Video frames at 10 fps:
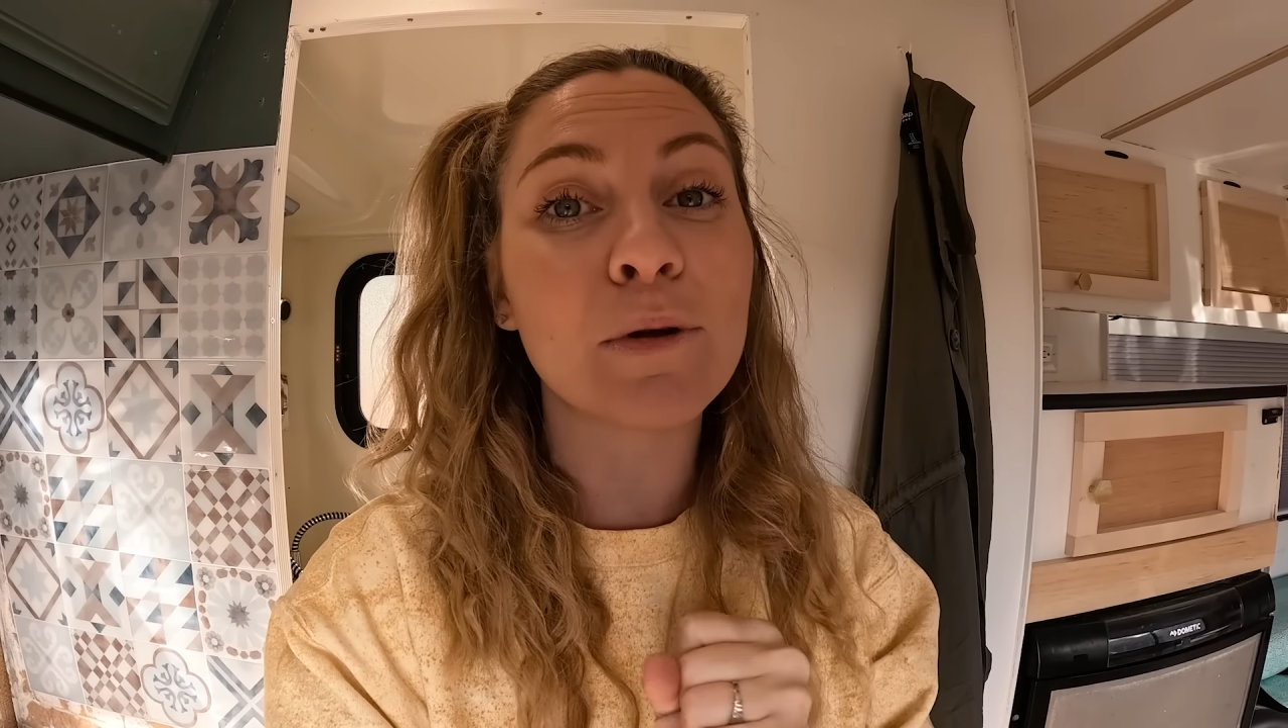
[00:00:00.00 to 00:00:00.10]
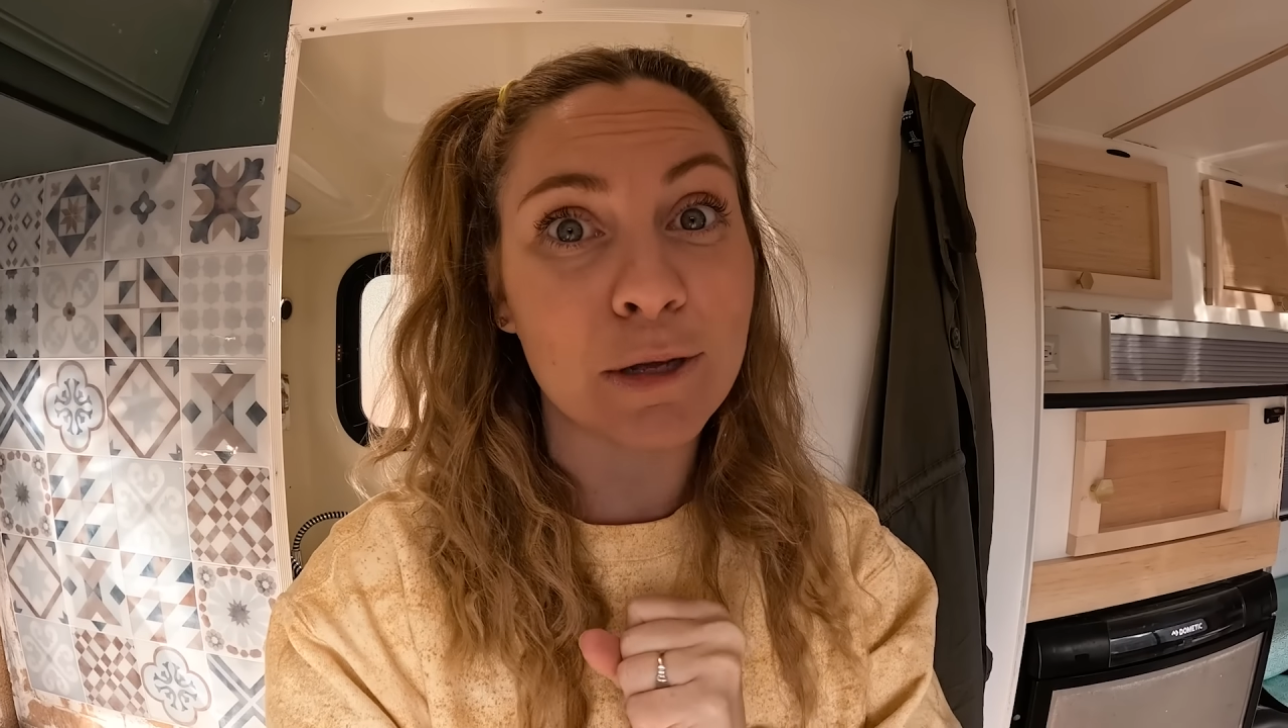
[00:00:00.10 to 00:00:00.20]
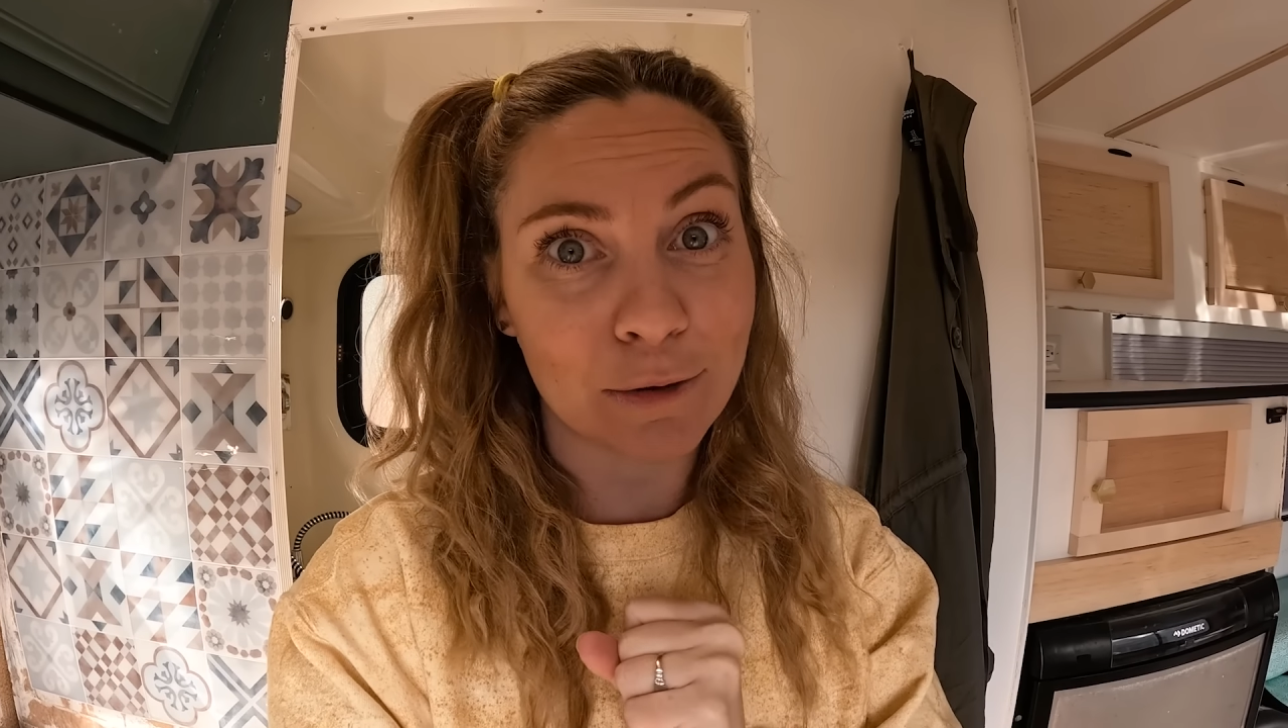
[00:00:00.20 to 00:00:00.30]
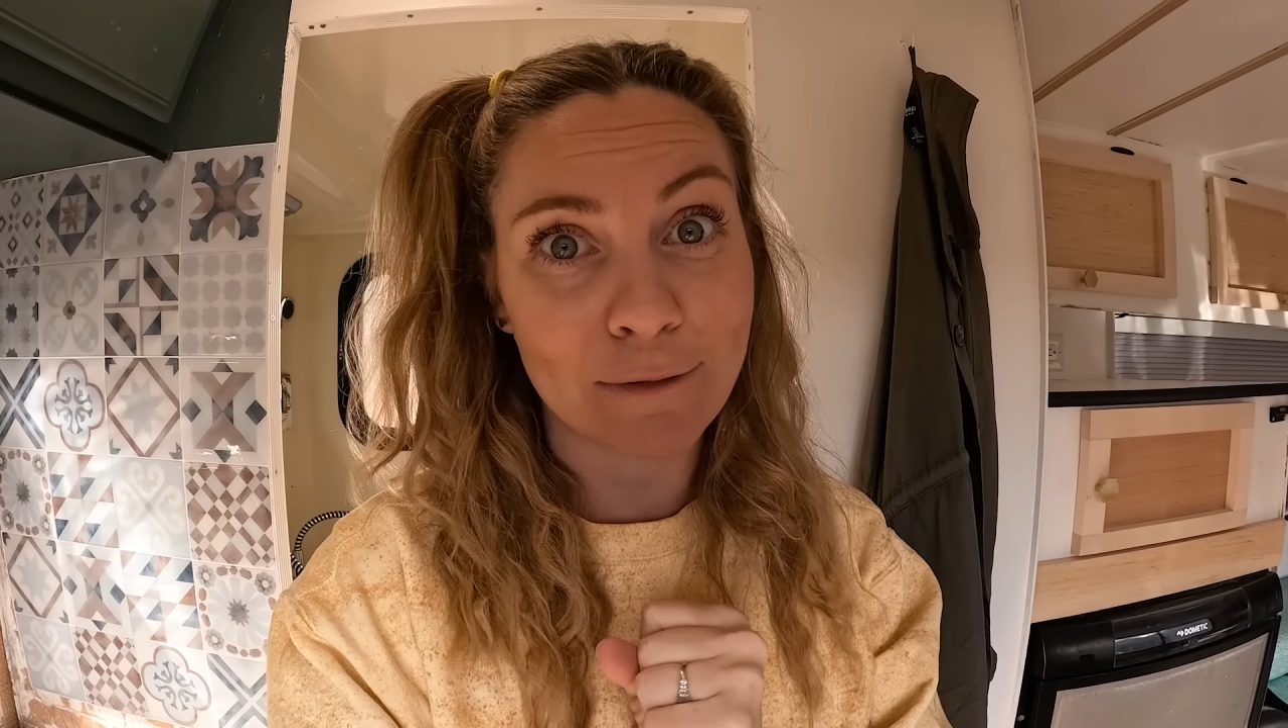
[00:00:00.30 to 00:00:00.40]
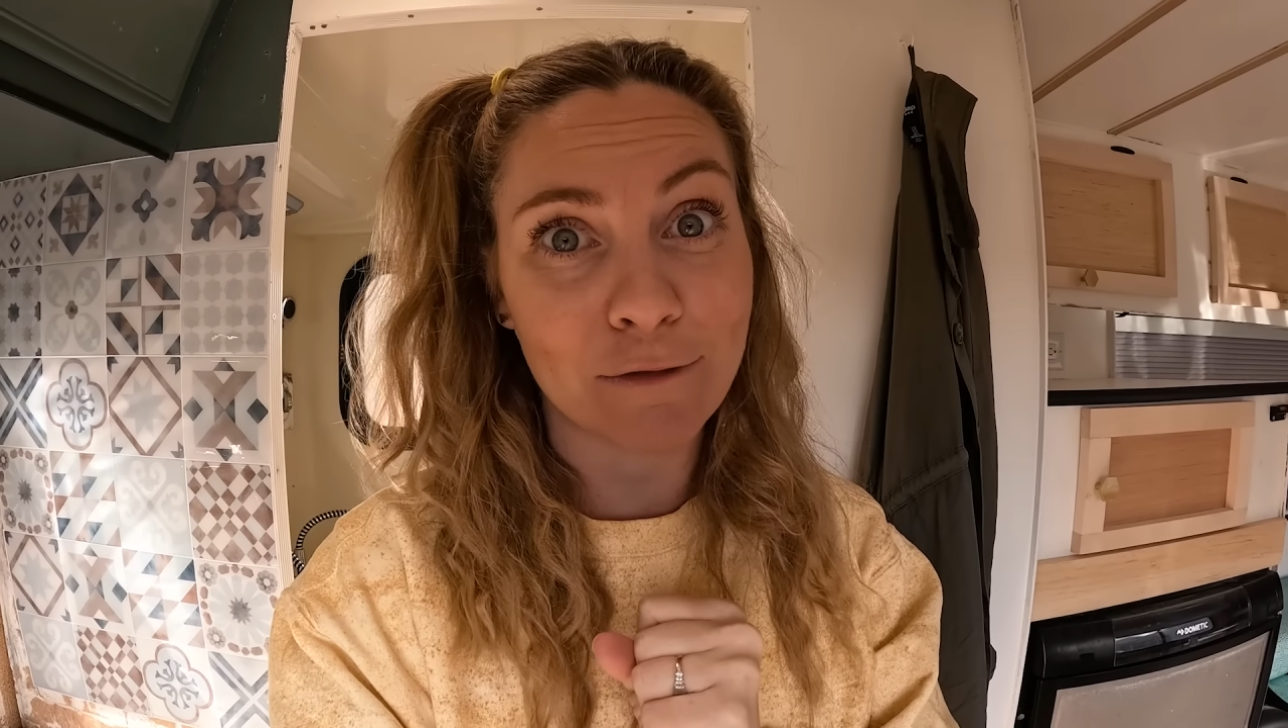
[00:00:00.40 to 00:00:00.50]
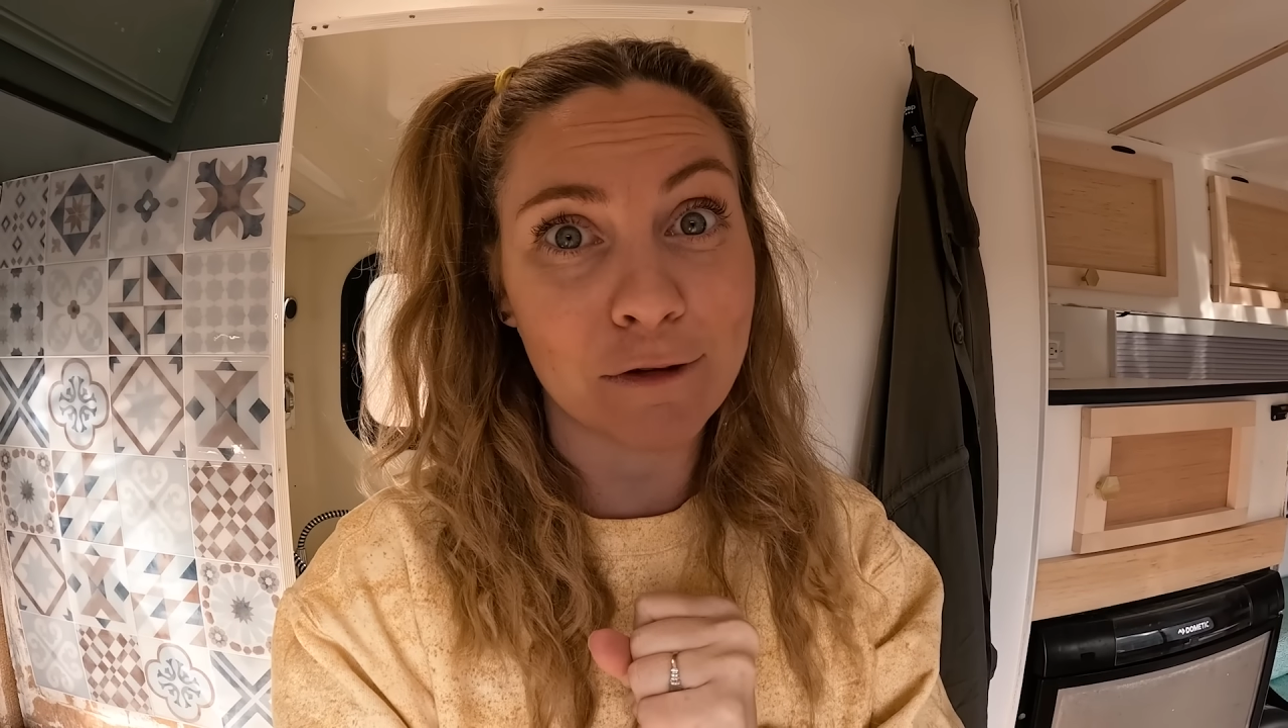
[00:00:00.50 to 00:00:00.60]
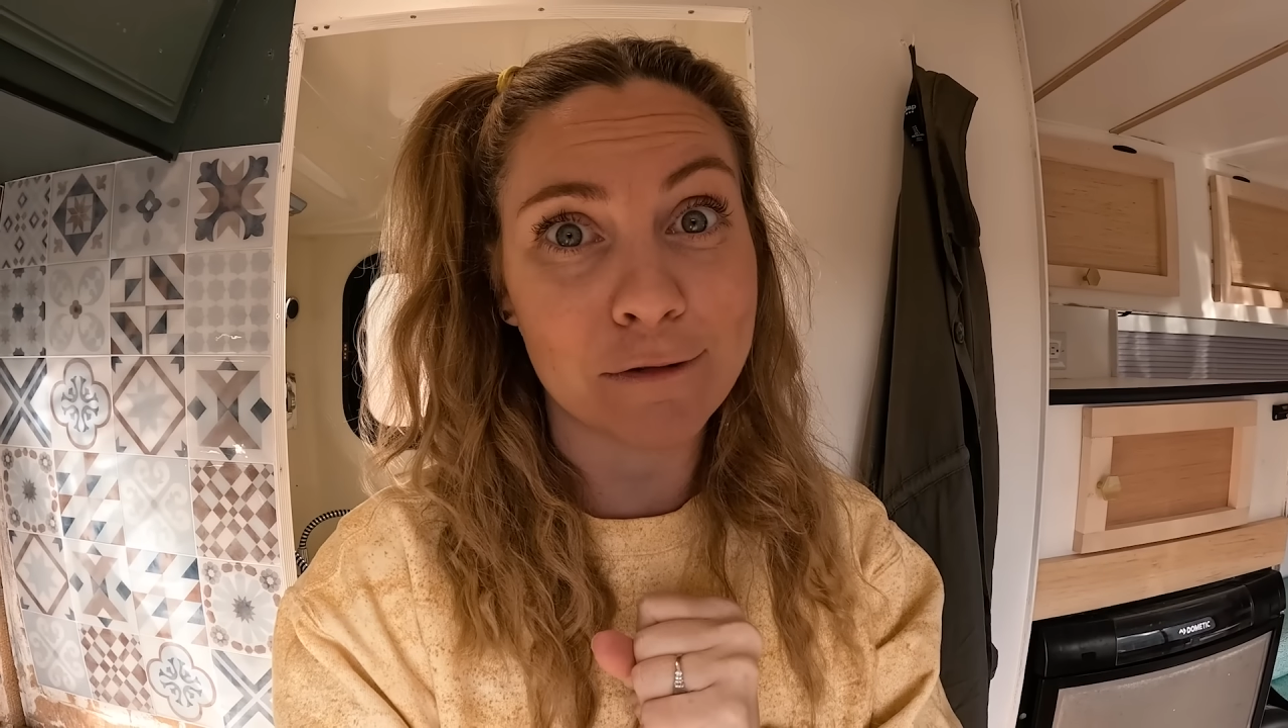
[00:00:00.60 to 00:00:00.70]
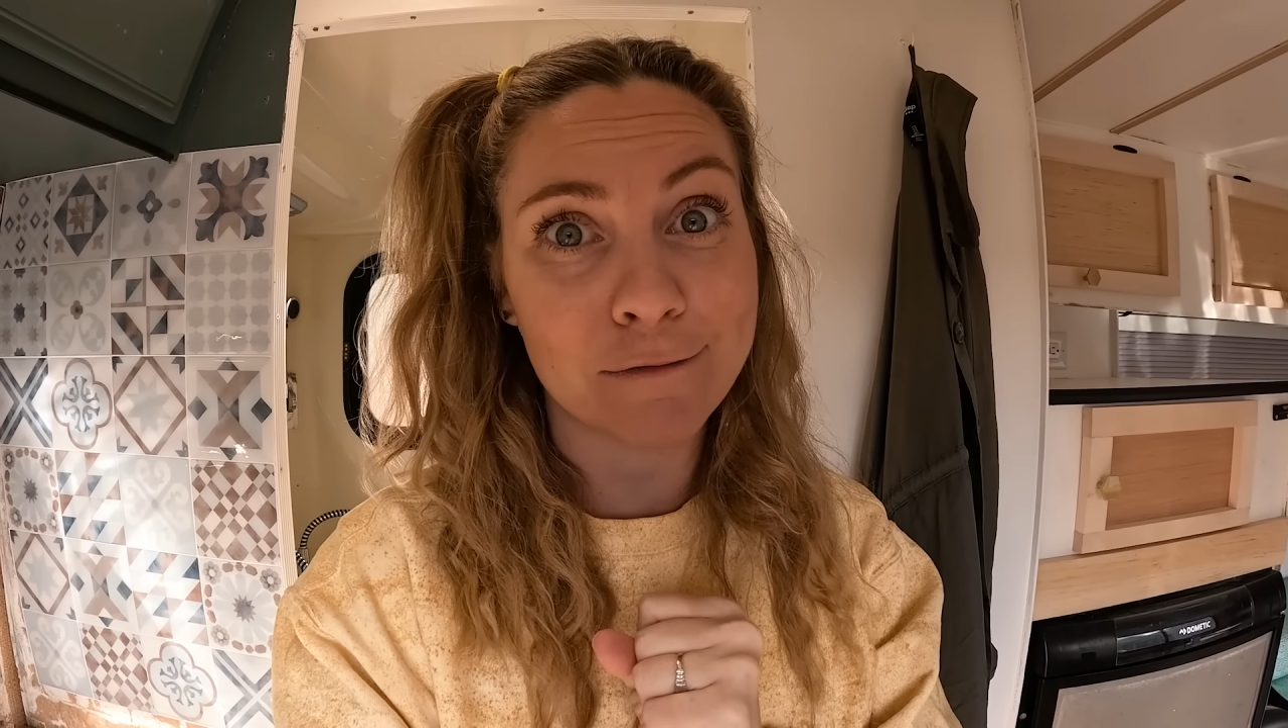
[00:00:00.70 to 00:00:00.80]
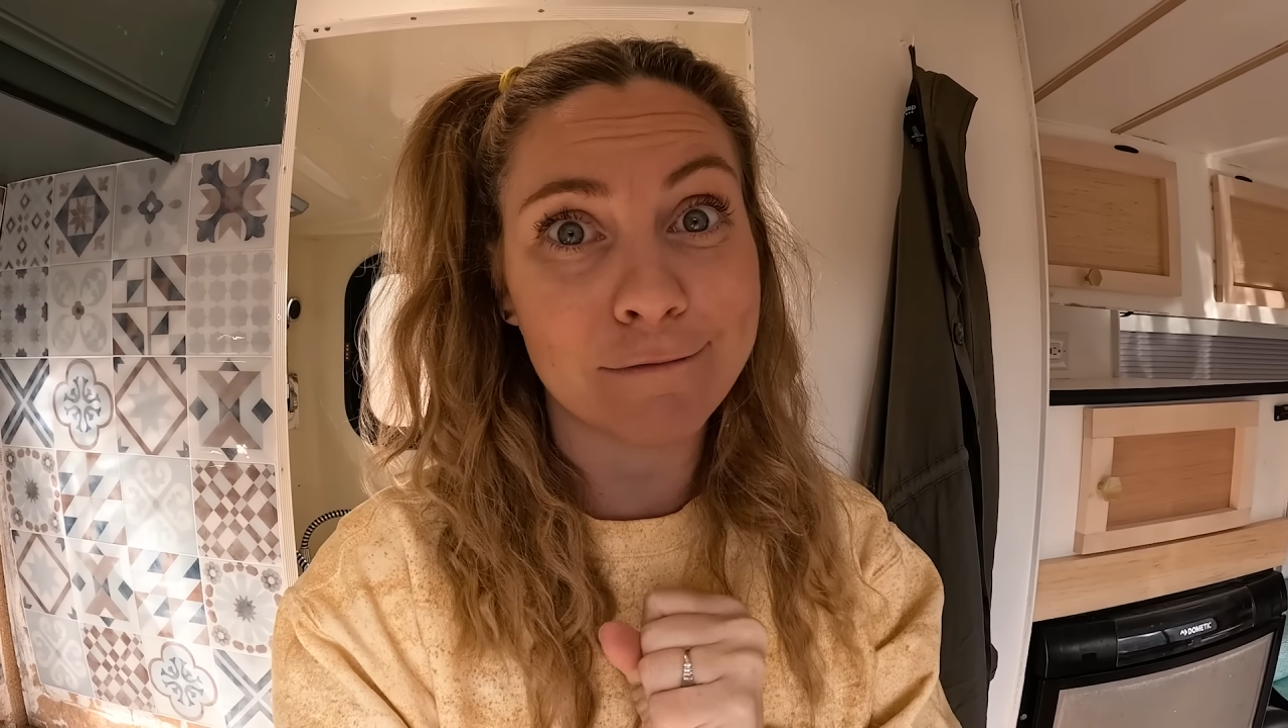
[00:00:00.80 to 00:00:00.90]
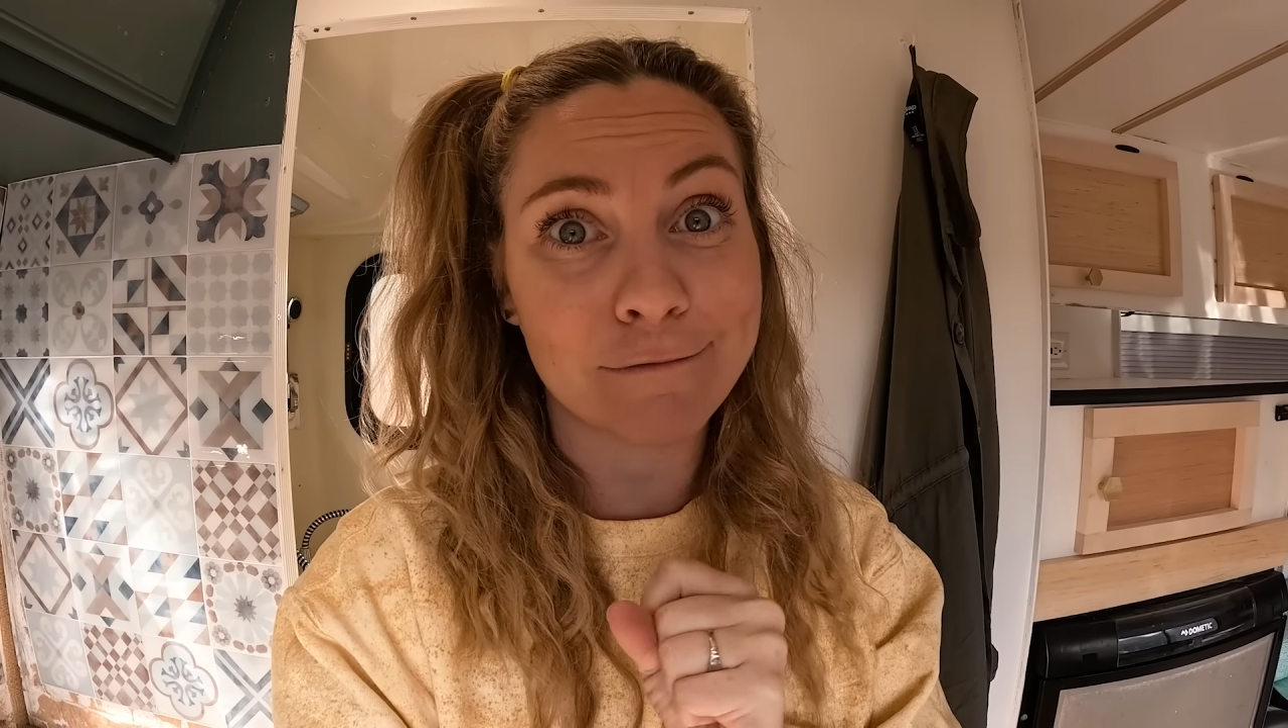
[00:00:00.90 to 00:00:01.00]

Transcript: really grateful